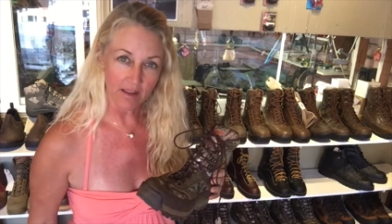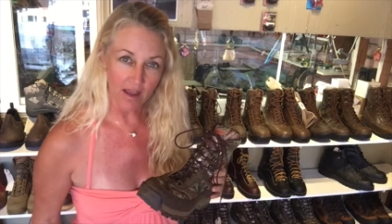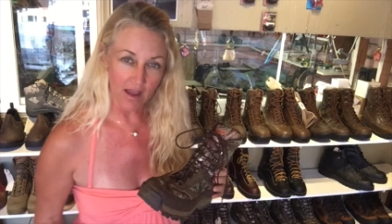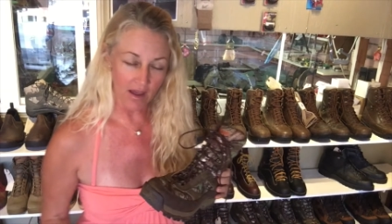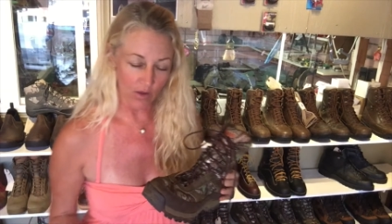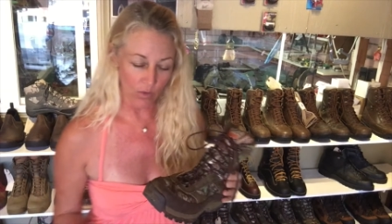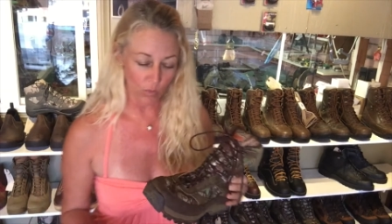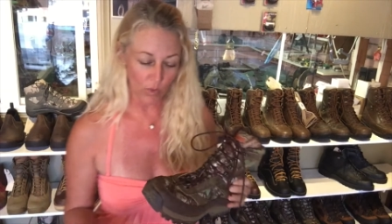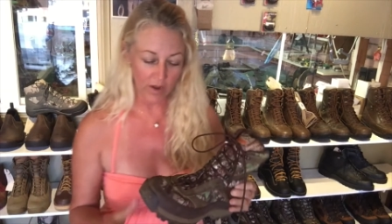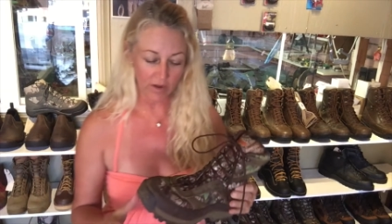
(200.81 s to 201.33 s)

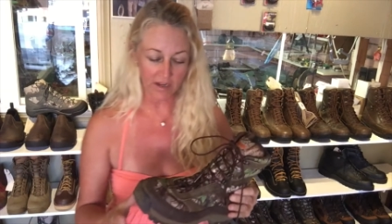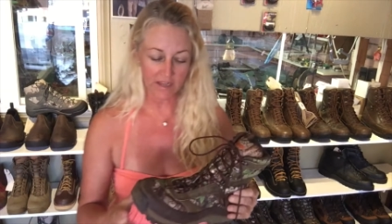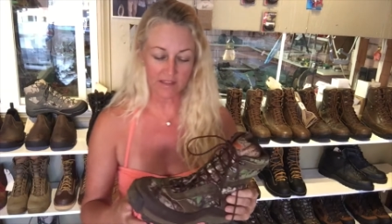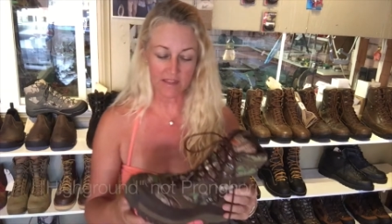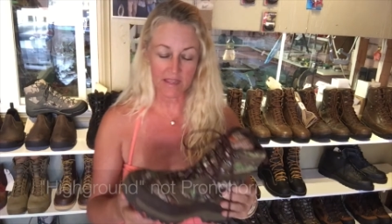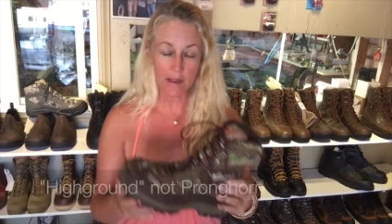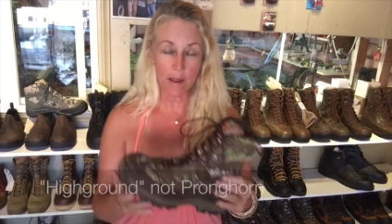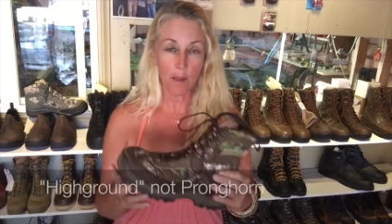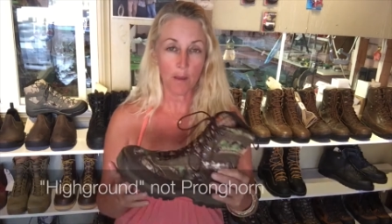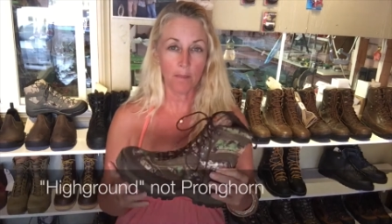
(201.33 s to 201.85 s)
uh, wearing
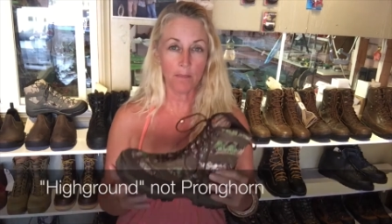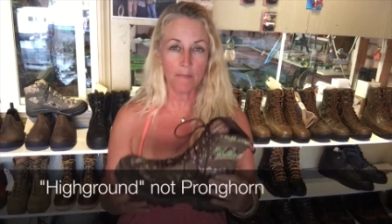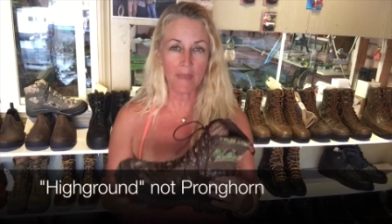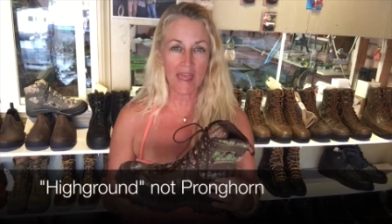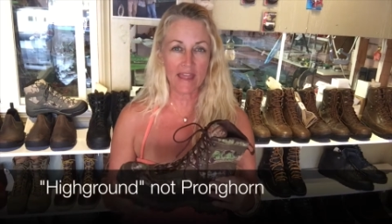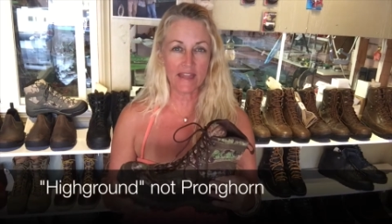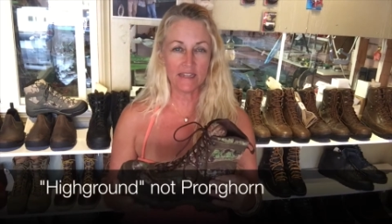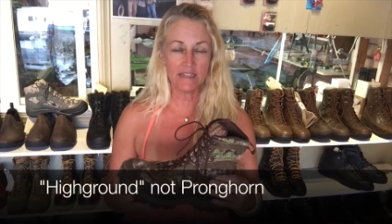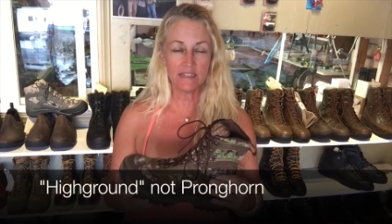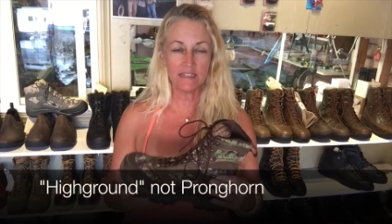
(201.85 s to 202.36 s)
the
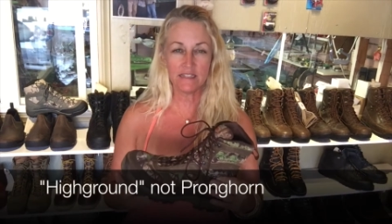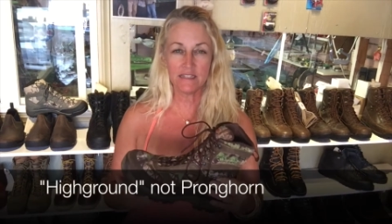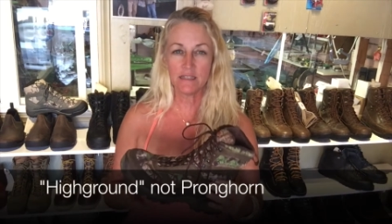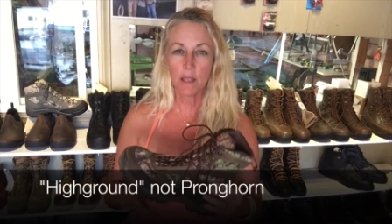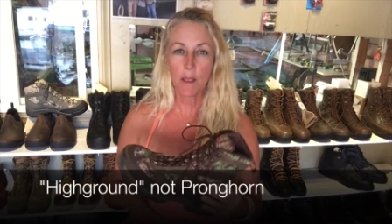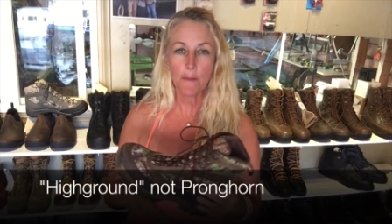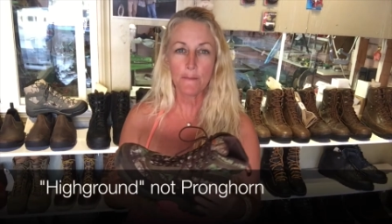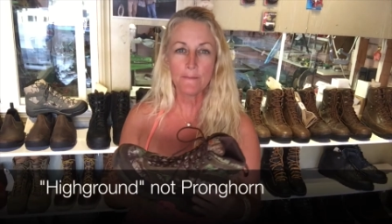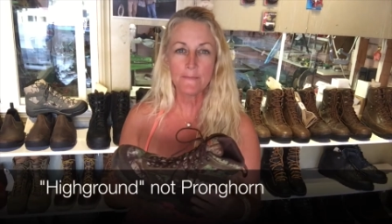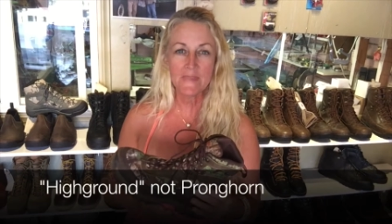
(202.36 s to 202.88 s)

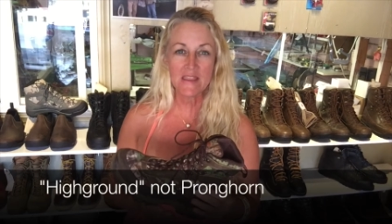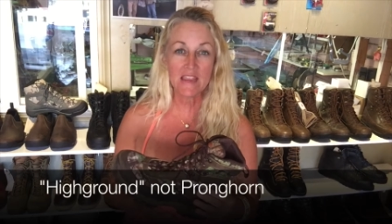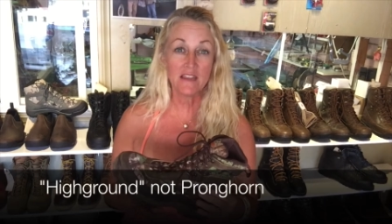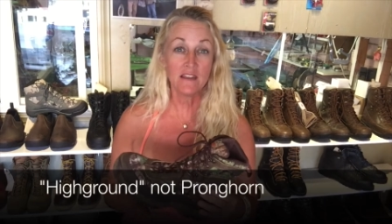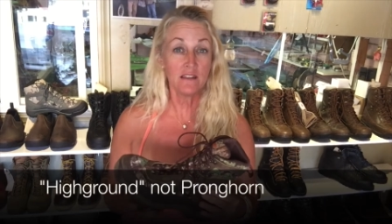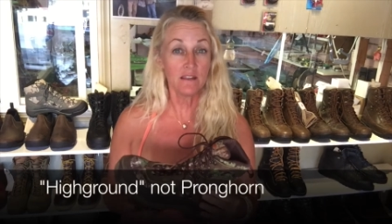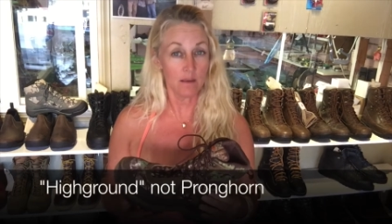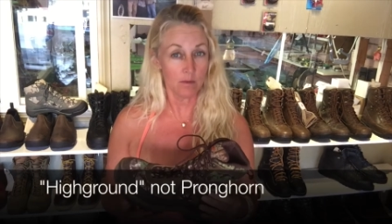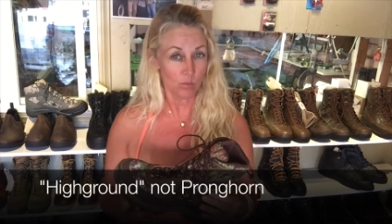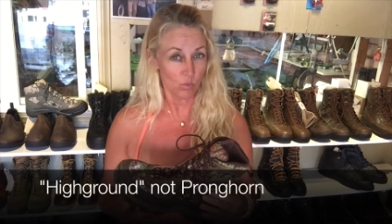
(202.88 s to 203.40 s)
men's
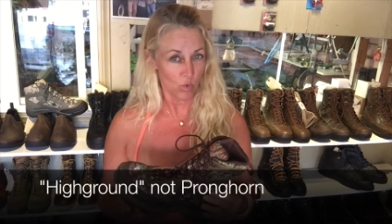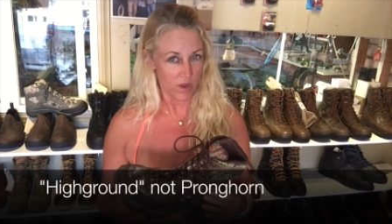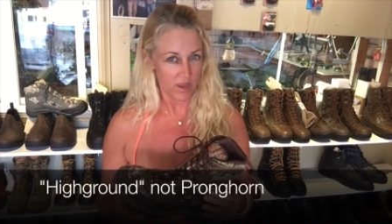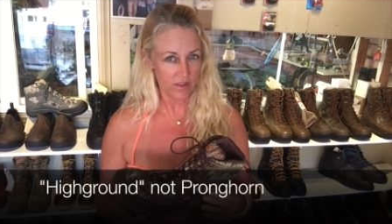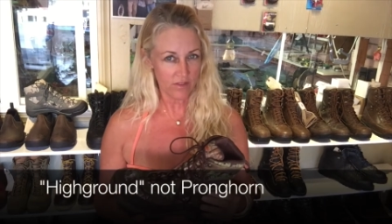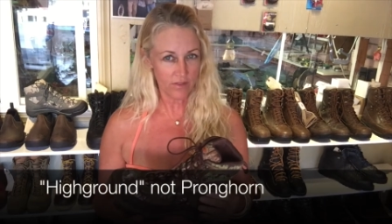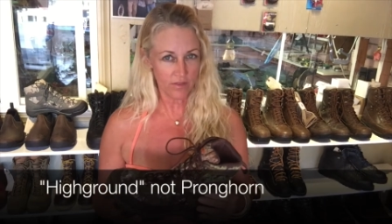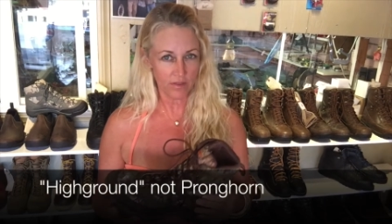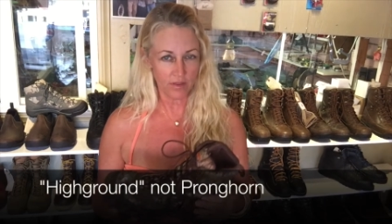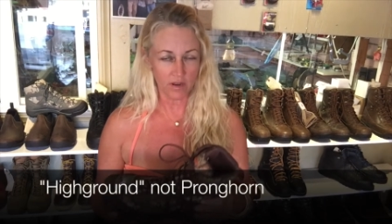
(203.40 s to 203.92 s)
medium
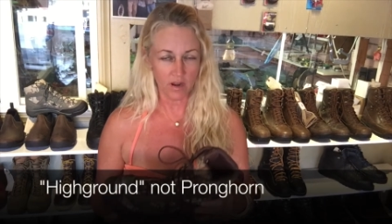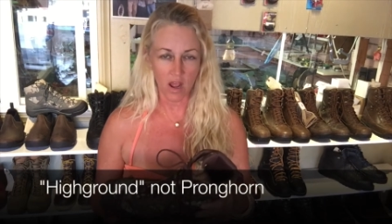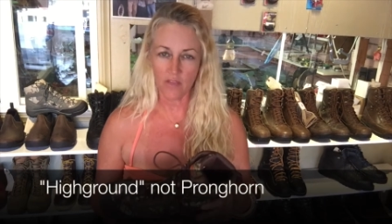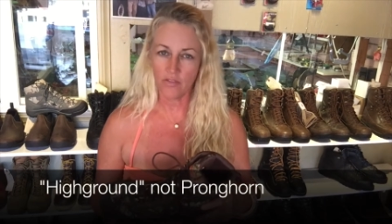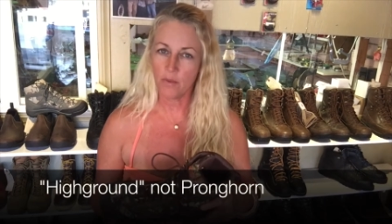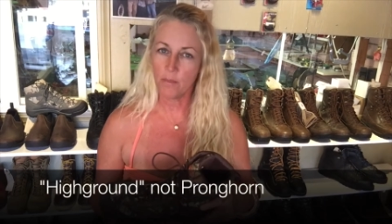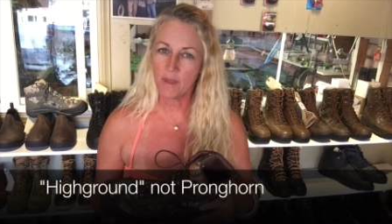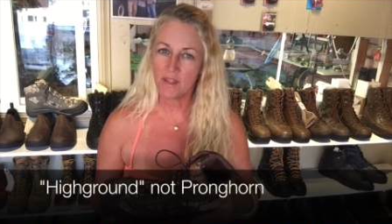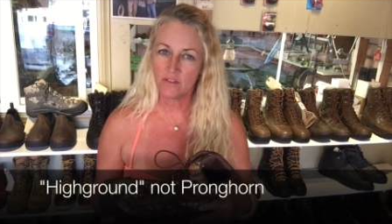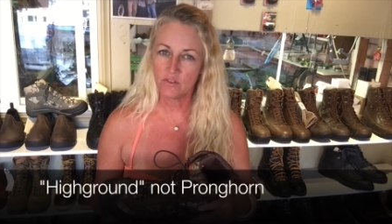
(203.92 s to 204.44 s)
width,
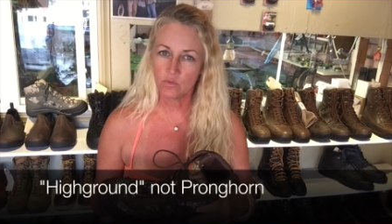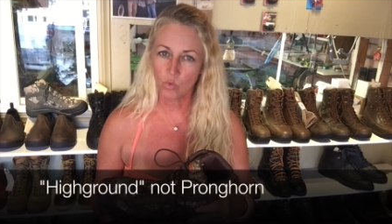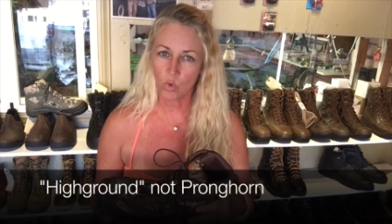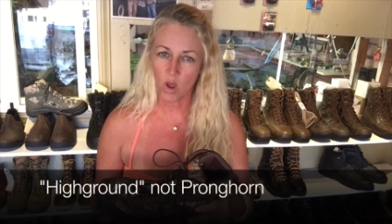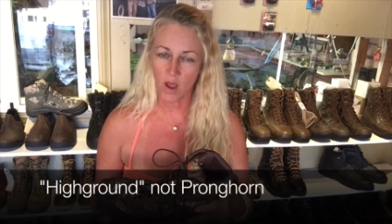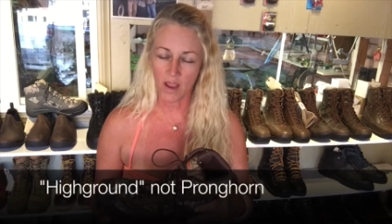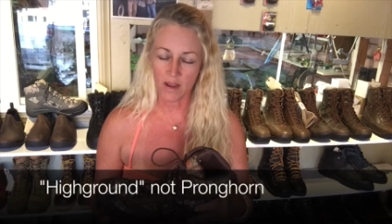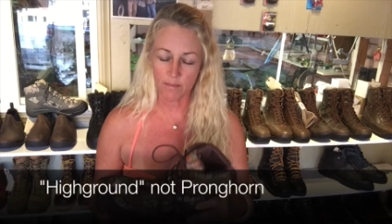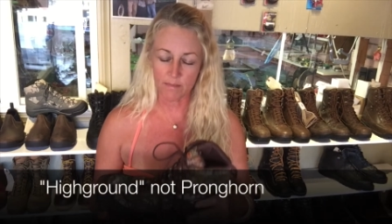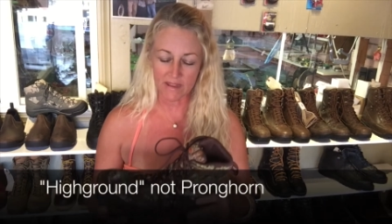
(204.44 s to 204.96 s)
not the men's
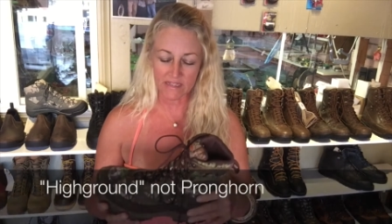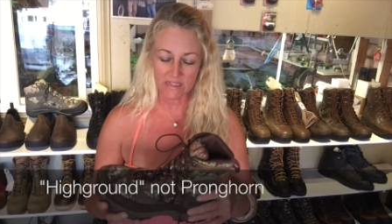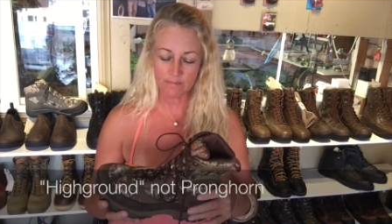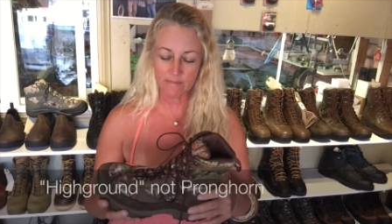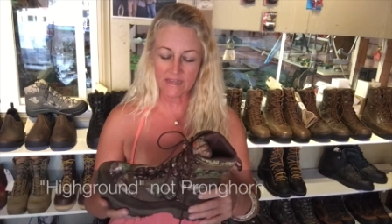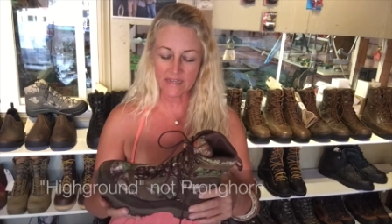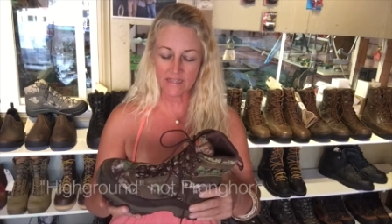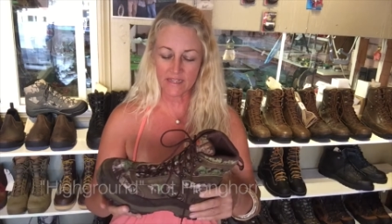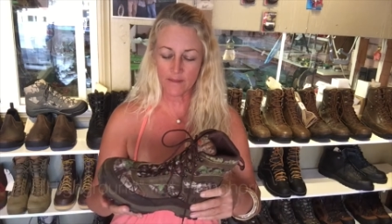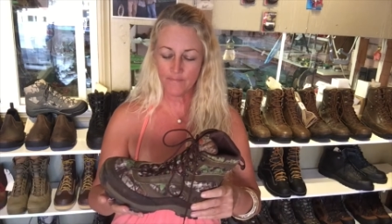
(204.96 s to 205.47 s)
wide, men's
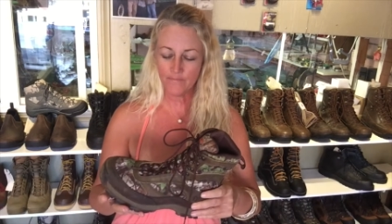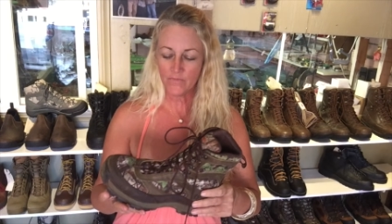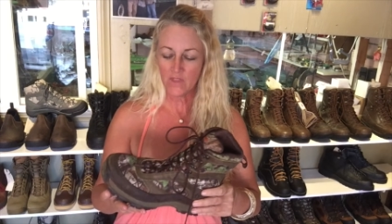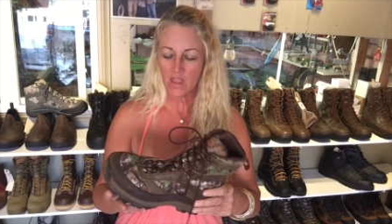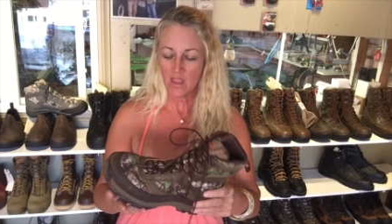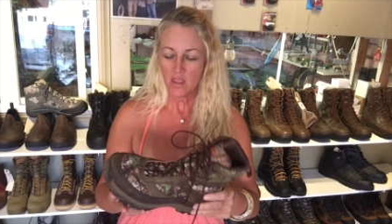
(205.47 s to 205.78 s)
medium.